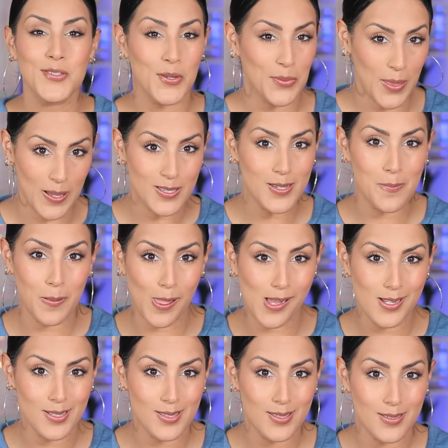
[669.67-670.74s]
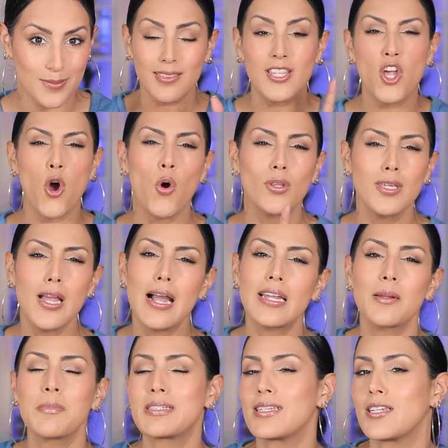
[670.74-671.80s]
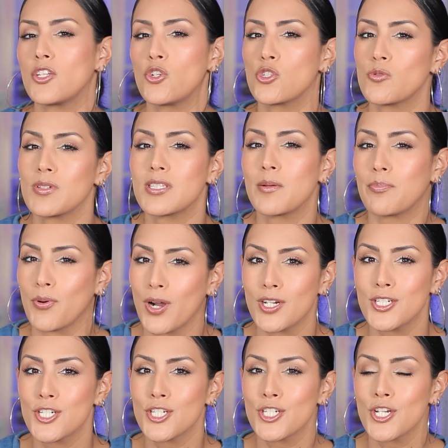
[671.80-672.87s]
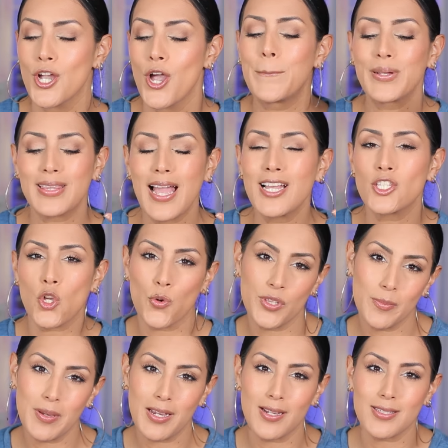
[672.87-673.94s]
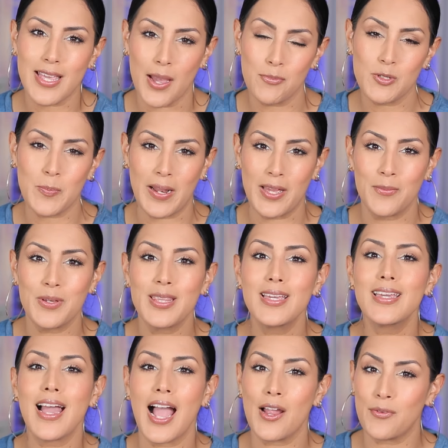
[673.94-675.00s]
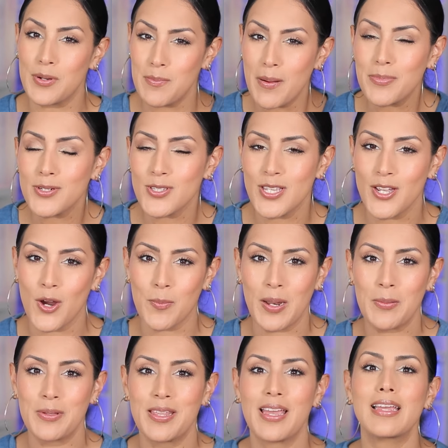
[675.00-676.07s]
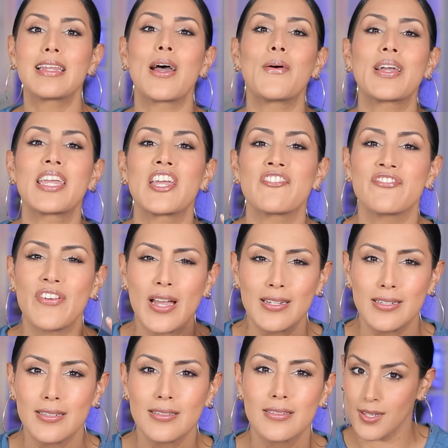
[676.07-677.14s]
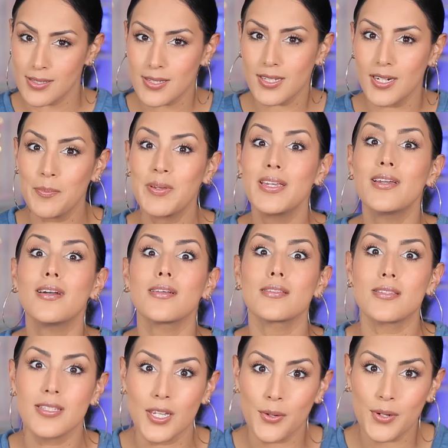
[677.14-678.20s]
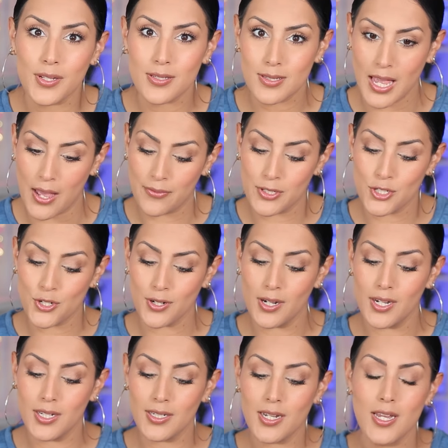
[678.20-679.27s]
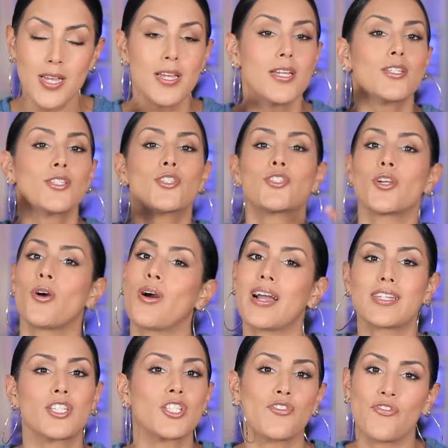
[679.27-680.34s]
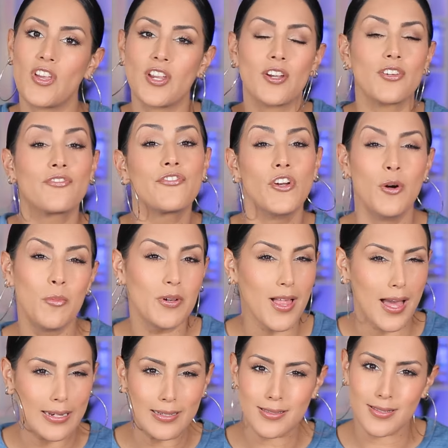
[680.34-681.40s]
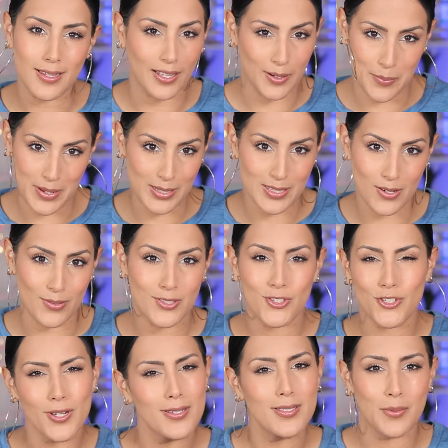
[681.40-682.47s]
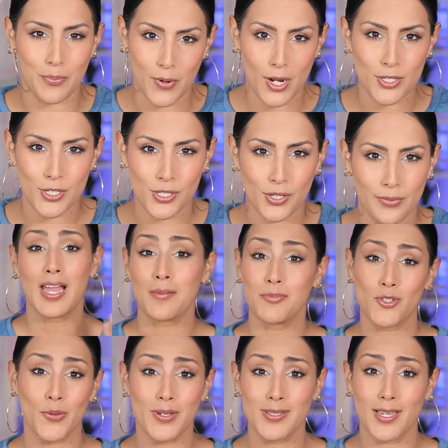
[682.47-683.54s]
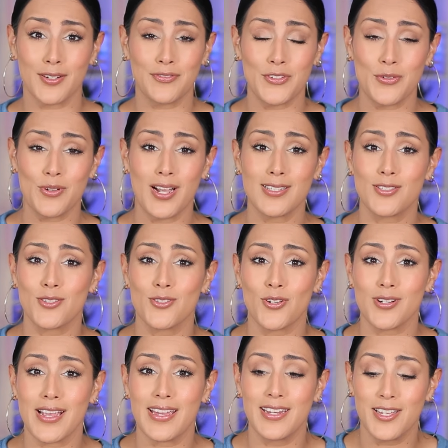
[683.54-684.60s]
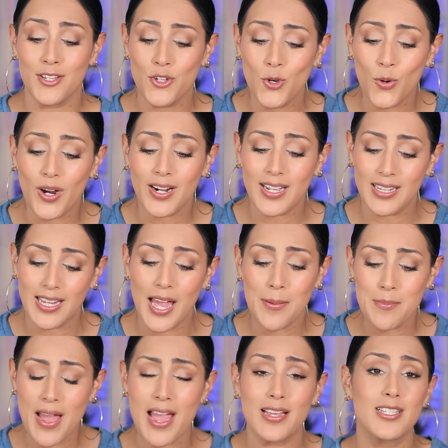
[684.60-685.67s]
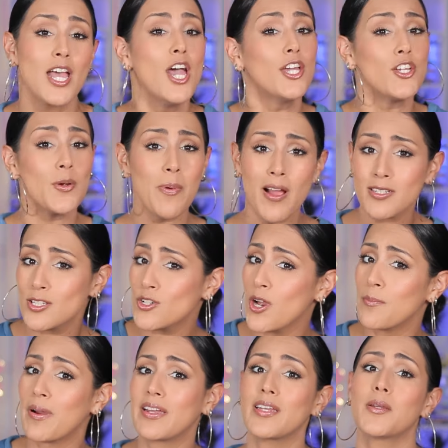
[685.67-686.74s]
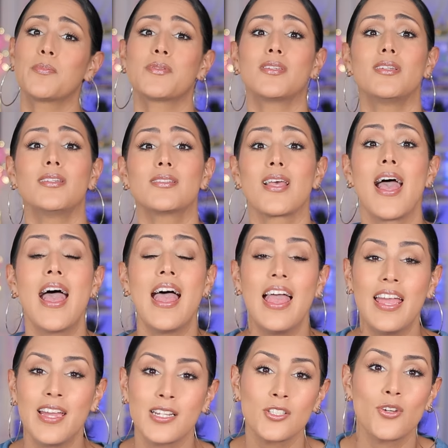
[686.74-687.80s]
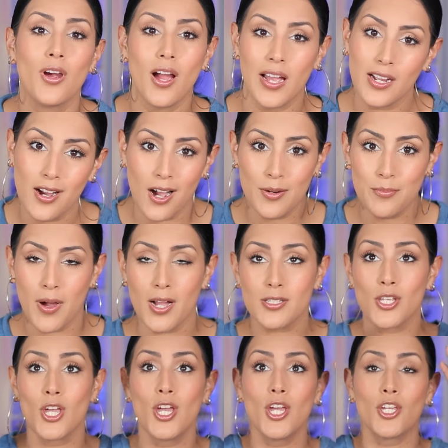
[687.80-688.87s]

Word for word: so that's a plus. The only item I didn't use was the brush, but that's only because Cam was playing with it. I remember seeing her play with it and now I can't find it. It's gonna be a serious scavenger hunt so I just figured film without it, it's not a big deal. It's just a brush. I'm so excited for you guys to start getting your glam bags, your charm by Ipsy's, and your Icon box.